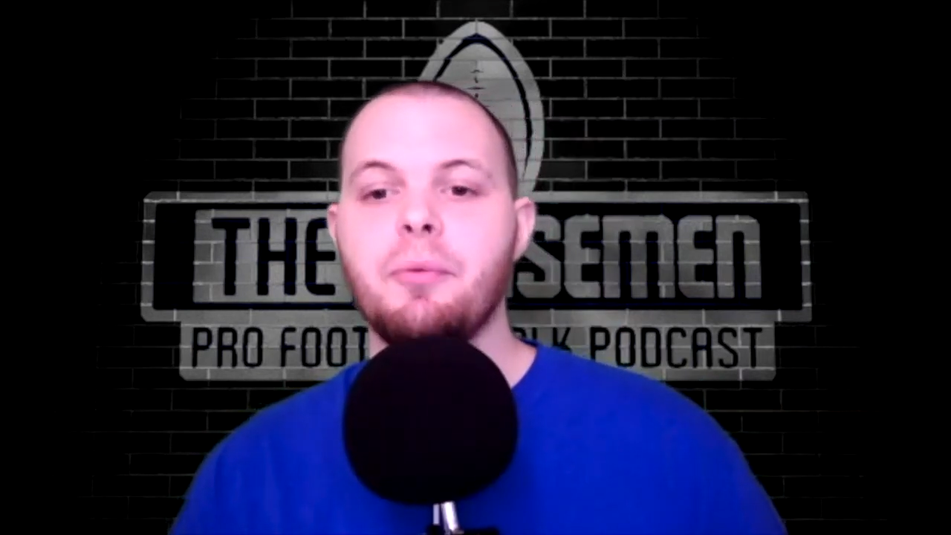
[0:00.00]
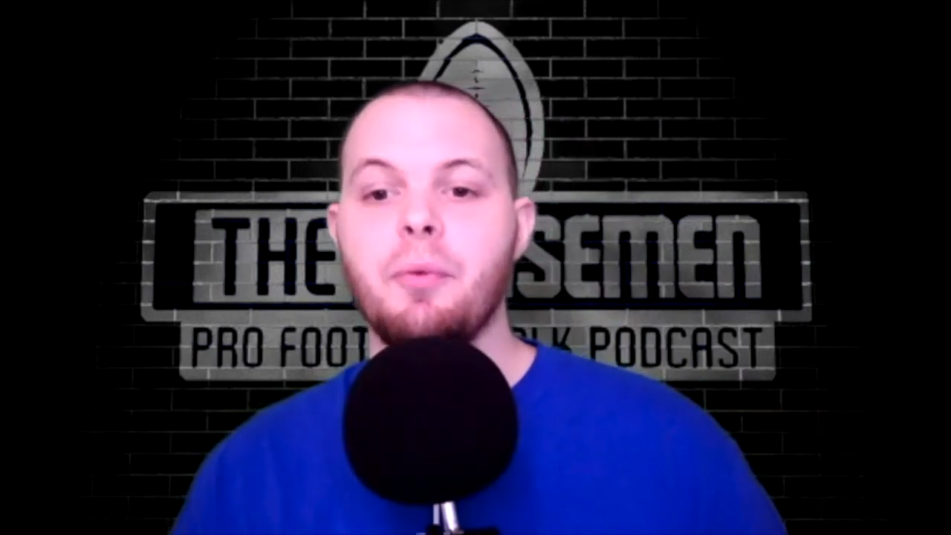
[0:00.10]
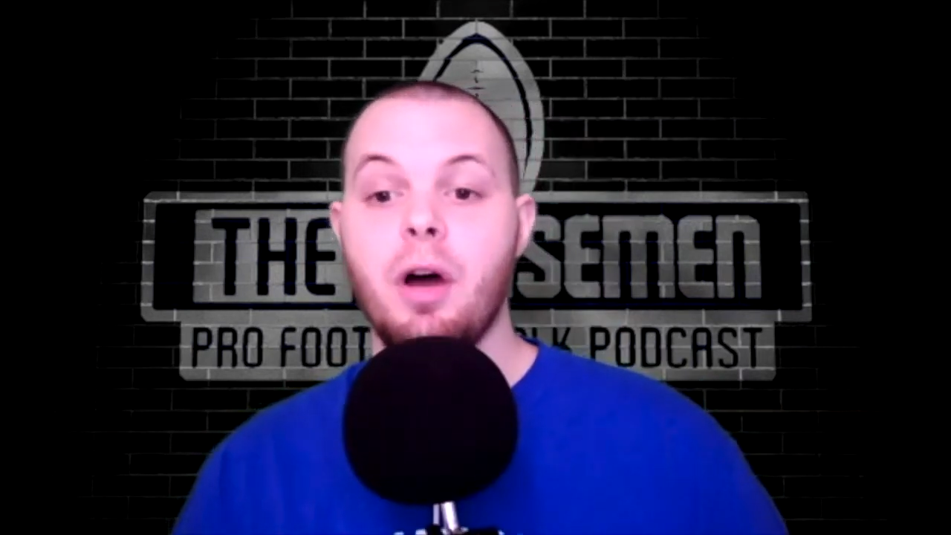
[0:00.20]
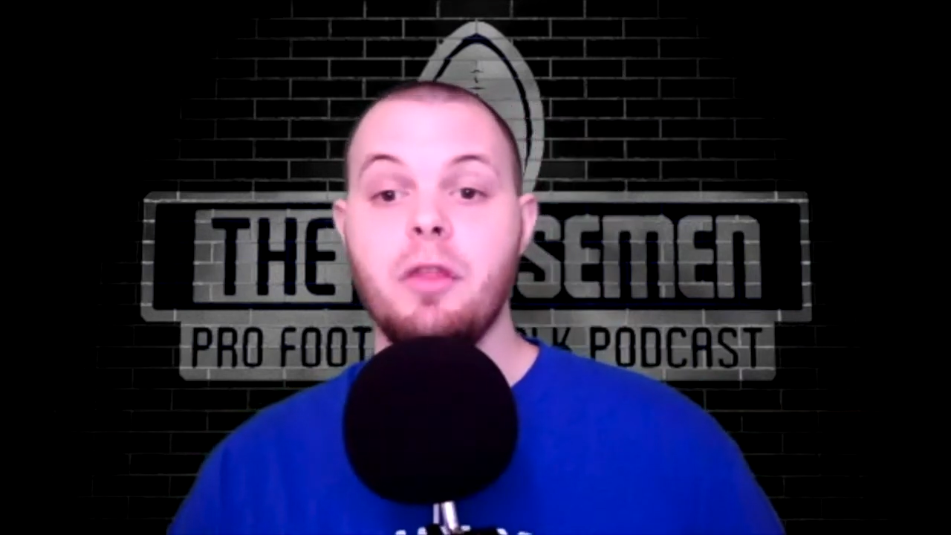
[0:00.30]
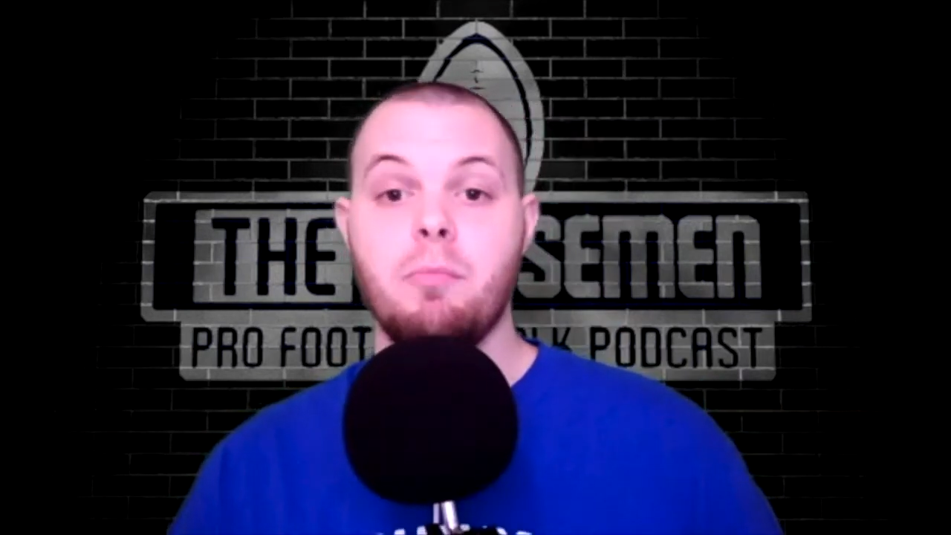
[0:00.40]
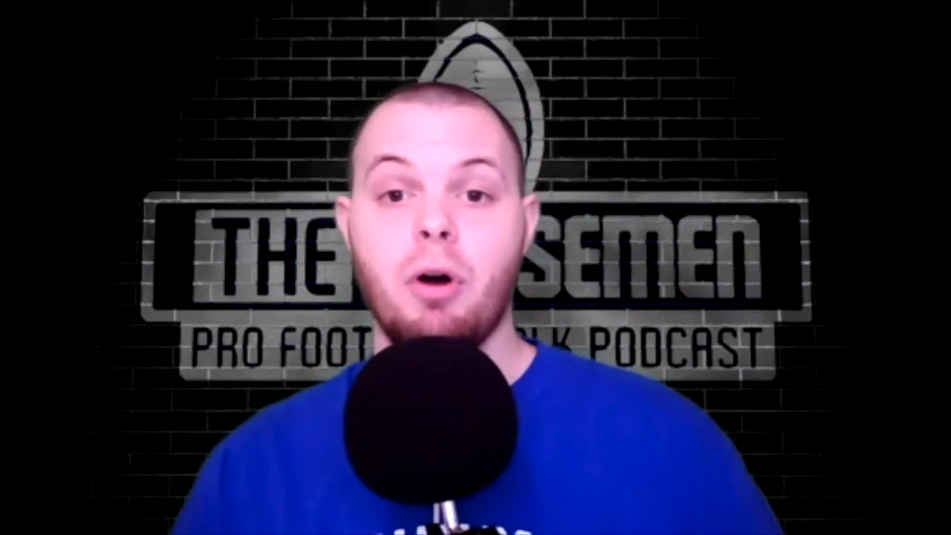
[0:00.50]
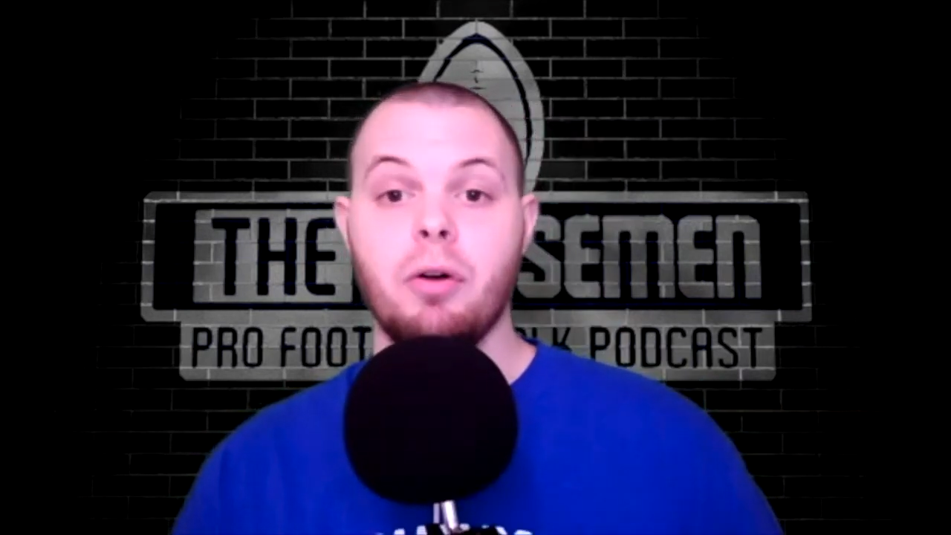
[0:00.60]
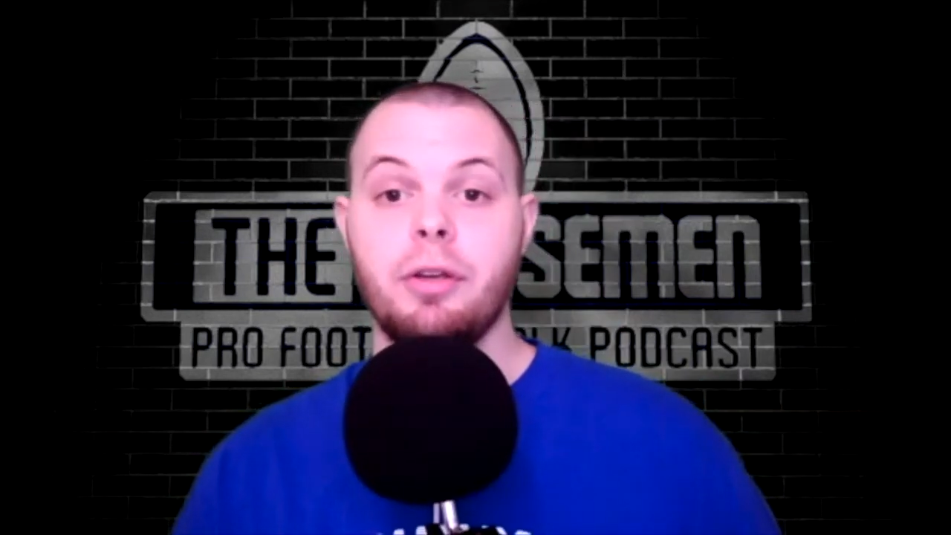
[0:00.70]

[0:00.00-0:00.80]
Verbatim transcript: run the ball.